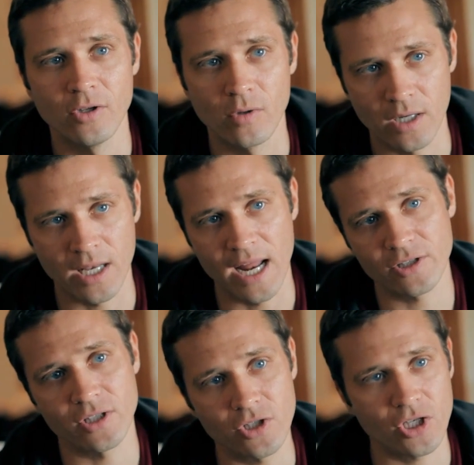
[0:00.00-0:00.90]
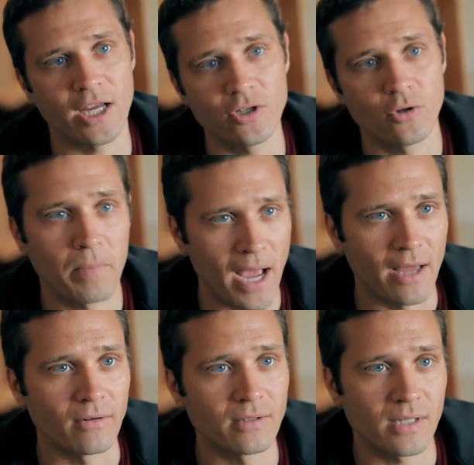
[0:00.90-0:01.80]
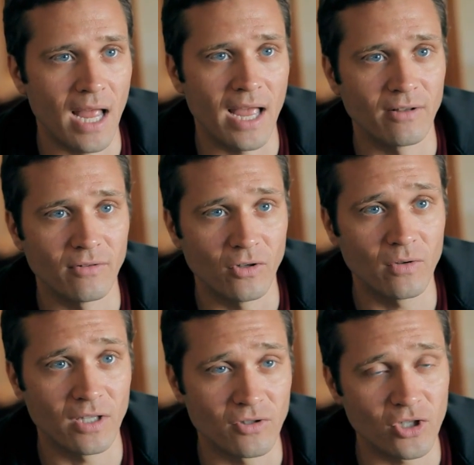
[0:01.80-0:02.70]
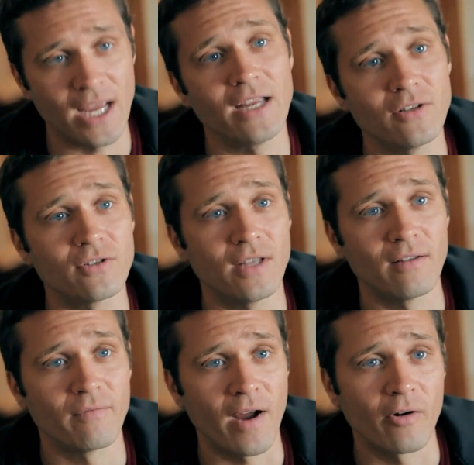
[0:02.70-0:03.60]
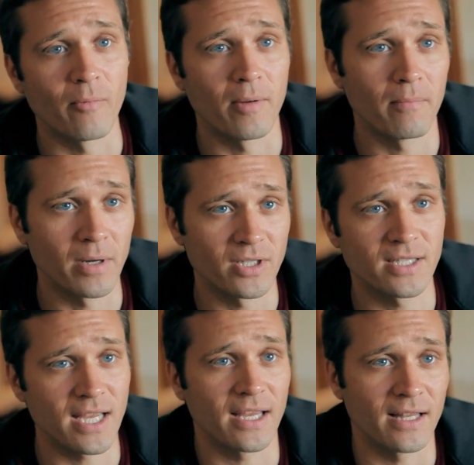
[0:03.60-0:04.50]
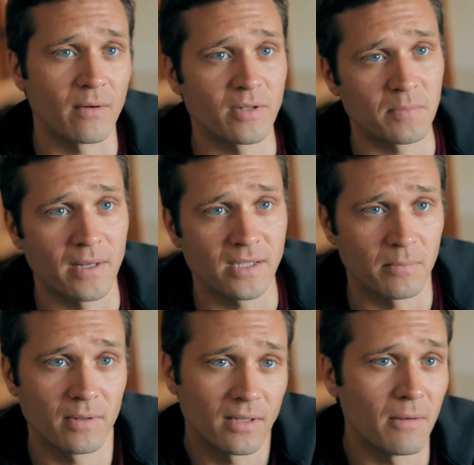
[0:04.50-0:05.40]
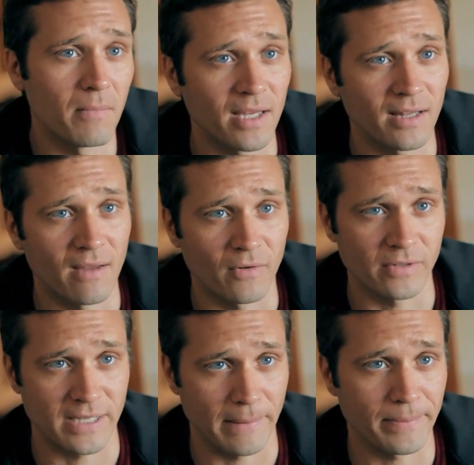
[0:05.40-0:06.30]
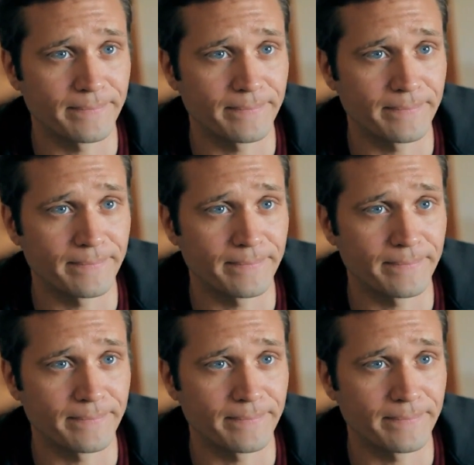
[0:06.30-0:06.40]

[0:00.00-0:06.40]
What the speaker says: you can actually change your patterns, and you can change the environment by just taking that responsibility and making that first step.